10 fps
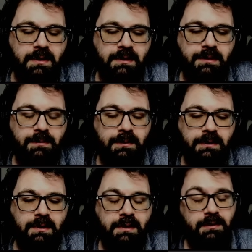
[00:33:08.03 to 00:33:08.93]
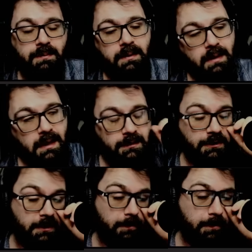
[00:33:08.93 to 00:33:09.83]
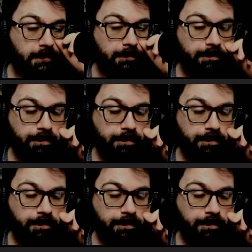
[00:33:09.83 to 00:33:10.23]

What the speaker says: I just wish these were a lot cheaper.